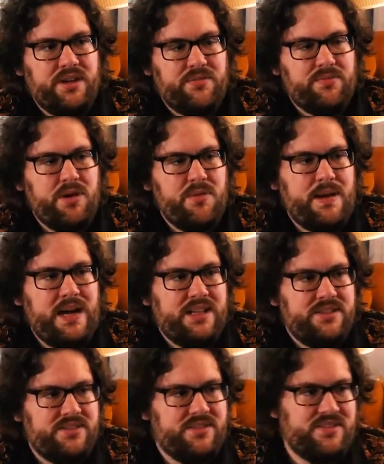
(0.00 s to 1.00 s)

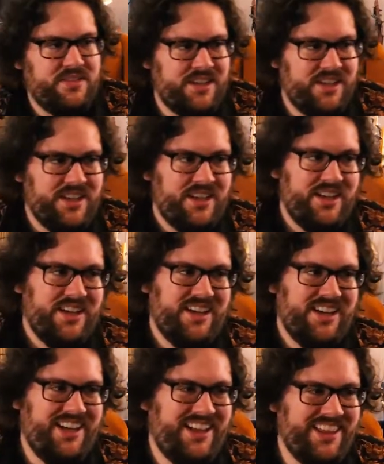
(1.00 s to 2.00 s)
robots,
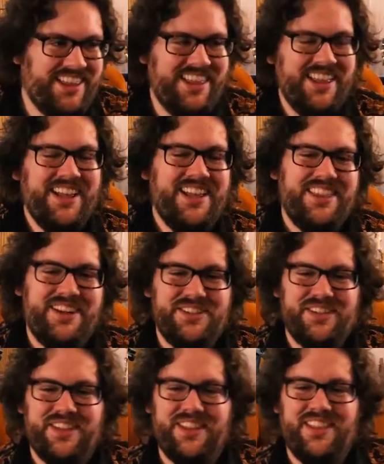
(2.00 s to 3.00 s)

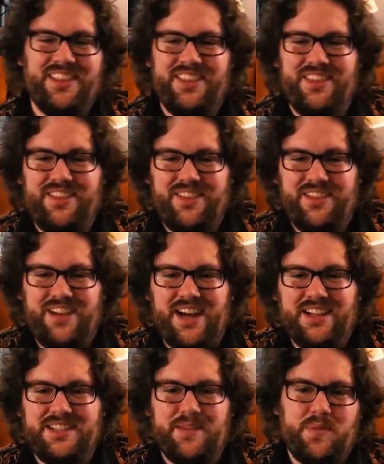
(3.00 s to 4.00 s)
there's a
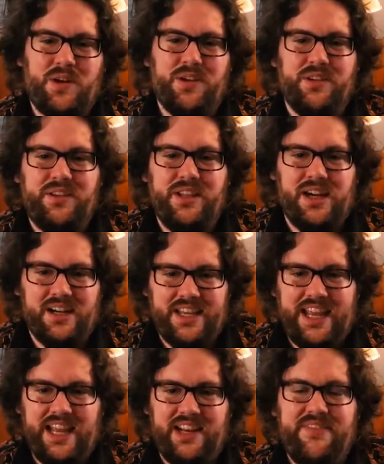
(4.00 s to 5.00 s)
concept called the
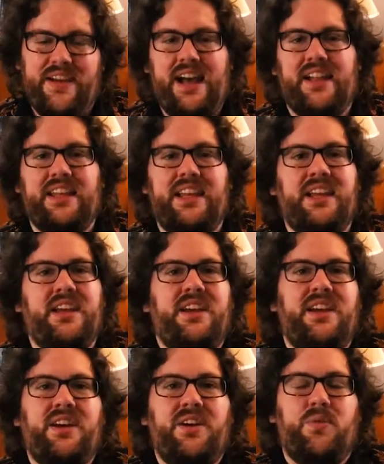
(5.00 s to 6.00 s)
uncanny valley,
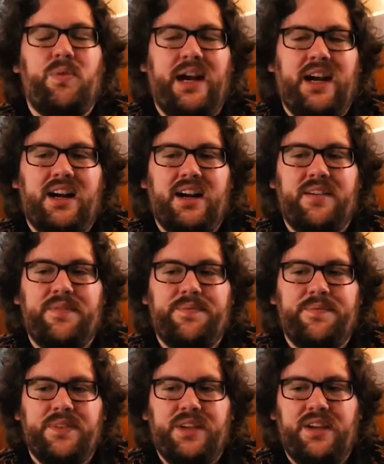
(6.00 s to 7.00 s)
where
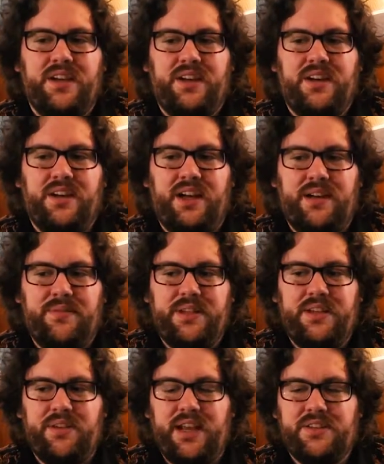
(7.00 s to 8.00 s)

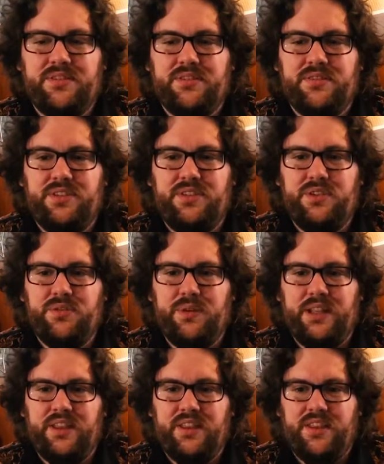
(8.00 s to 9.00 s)
it has to do with